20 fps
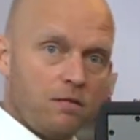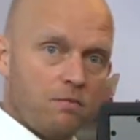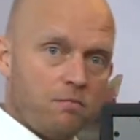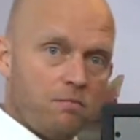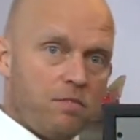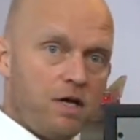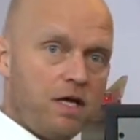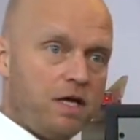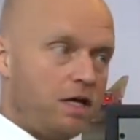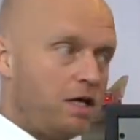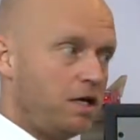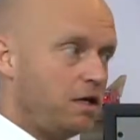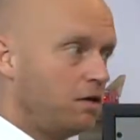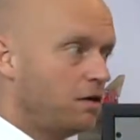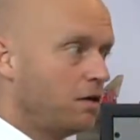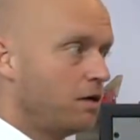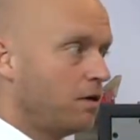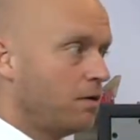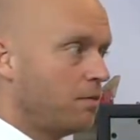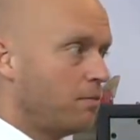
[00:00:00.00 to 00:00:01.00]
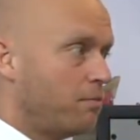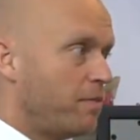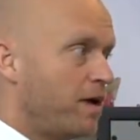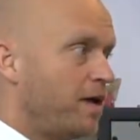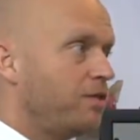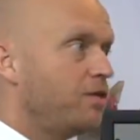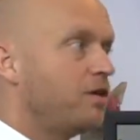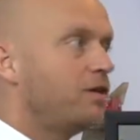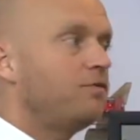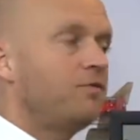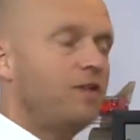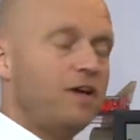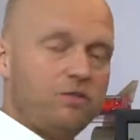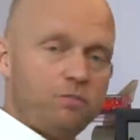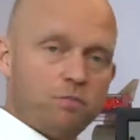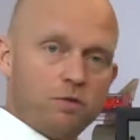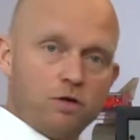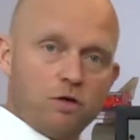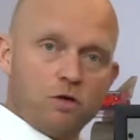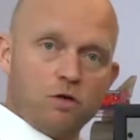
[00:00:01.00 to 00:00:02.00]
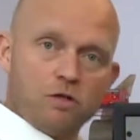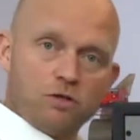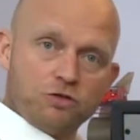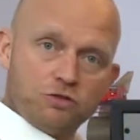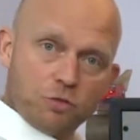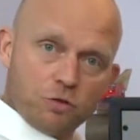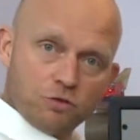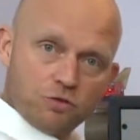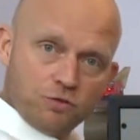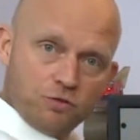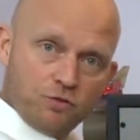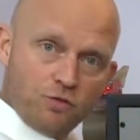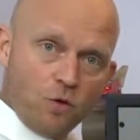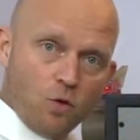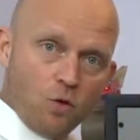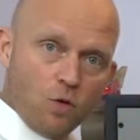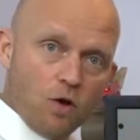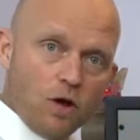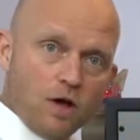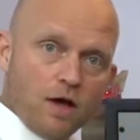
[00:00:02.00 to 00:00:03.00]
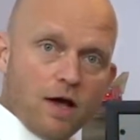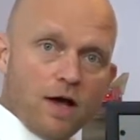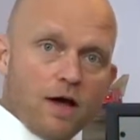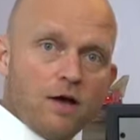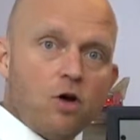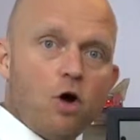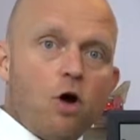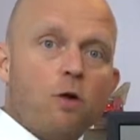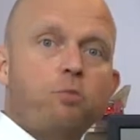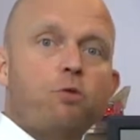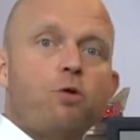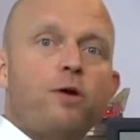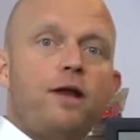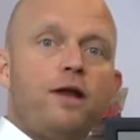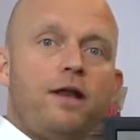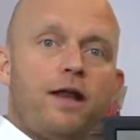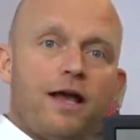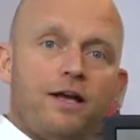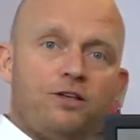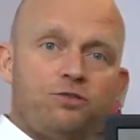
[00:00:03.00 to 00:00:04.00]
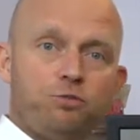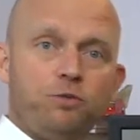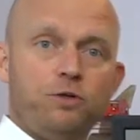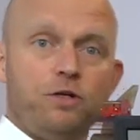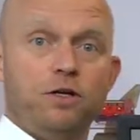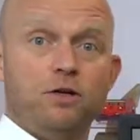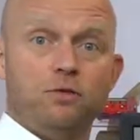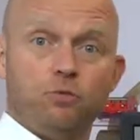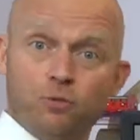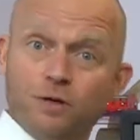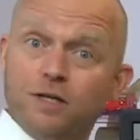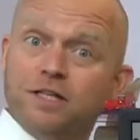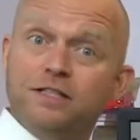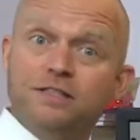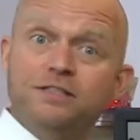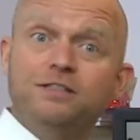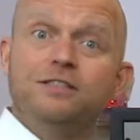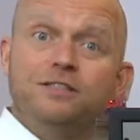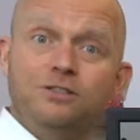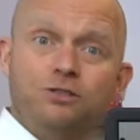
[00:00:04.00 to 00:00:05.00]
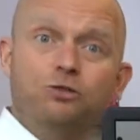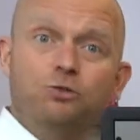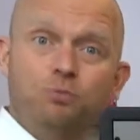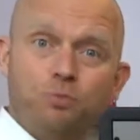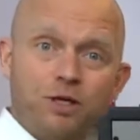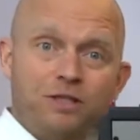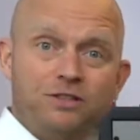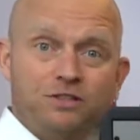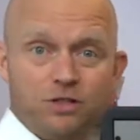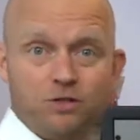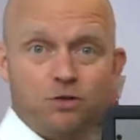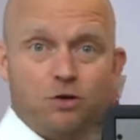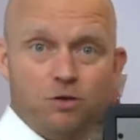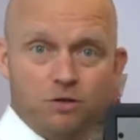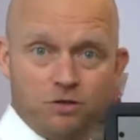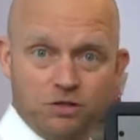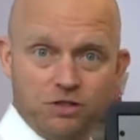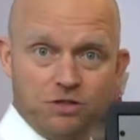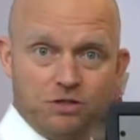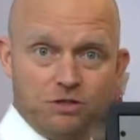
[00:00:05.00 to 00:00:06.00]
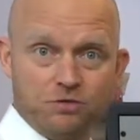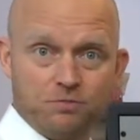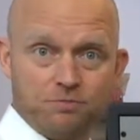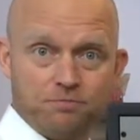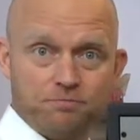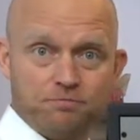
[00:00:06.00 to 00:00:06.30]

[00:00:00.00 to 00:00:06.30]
Meaning, make the investment on the Trojan 4 and upgrade as we release these new print technologies.